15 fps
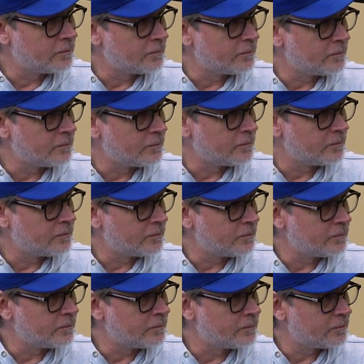
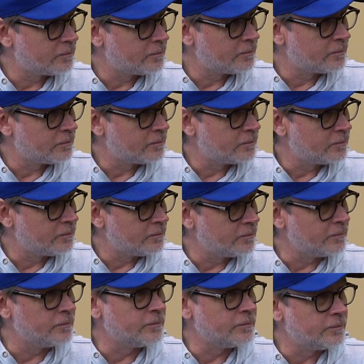
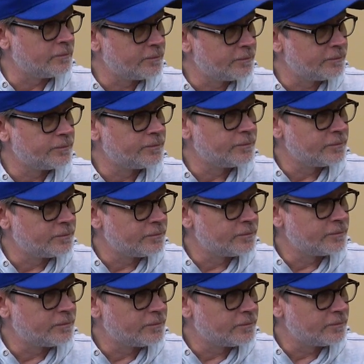
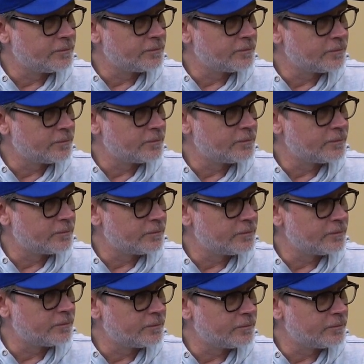The person shown says nothing.